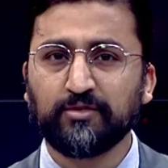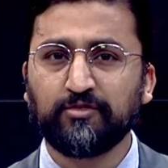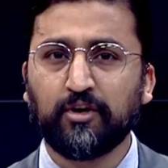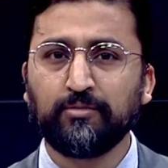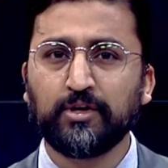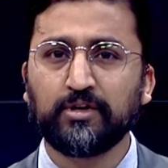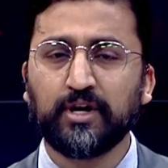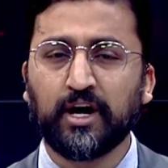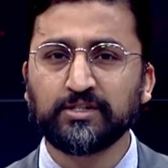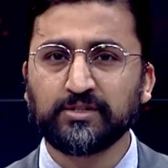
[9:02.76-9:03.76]
former
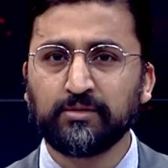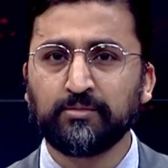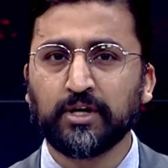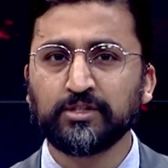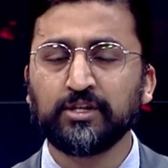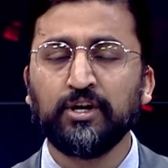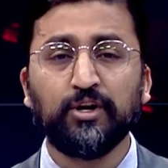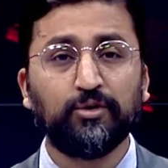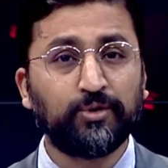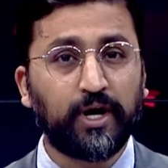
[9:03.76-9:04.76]
Arsenal boss
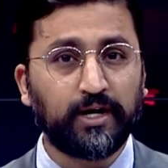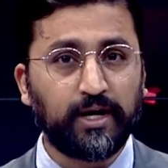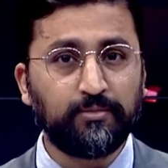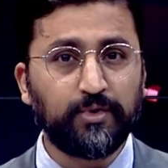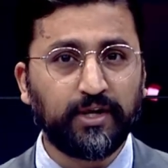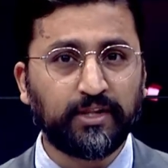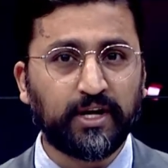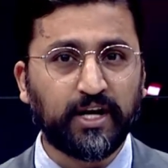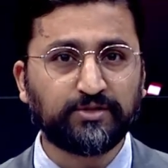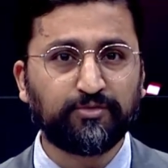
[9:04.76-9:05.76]
Unai Emery, in the
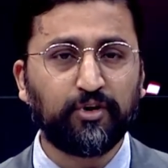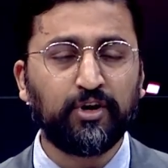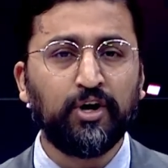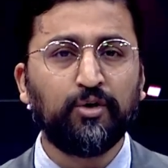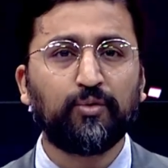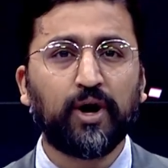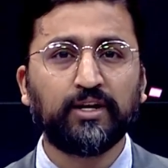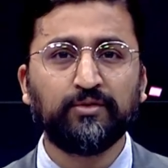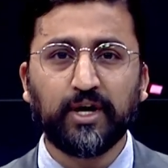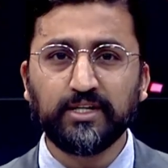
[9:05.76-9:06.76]
last four, while
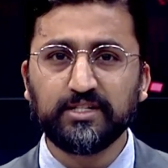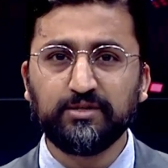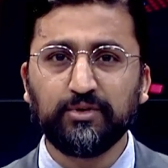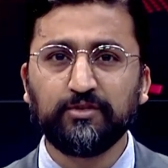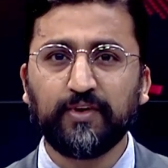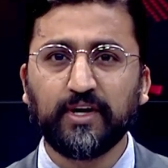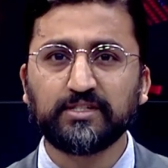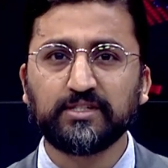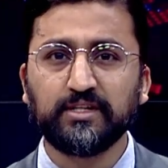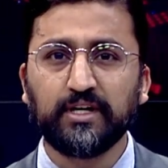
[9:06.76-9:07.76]
United will
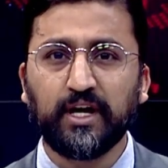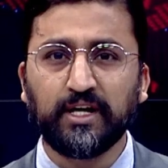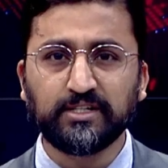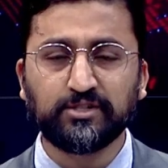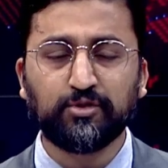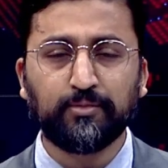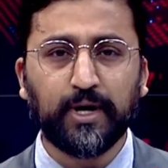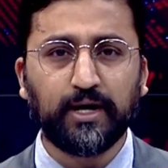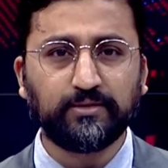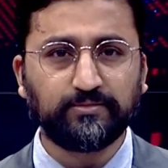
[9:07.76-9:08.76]
face AS Roma.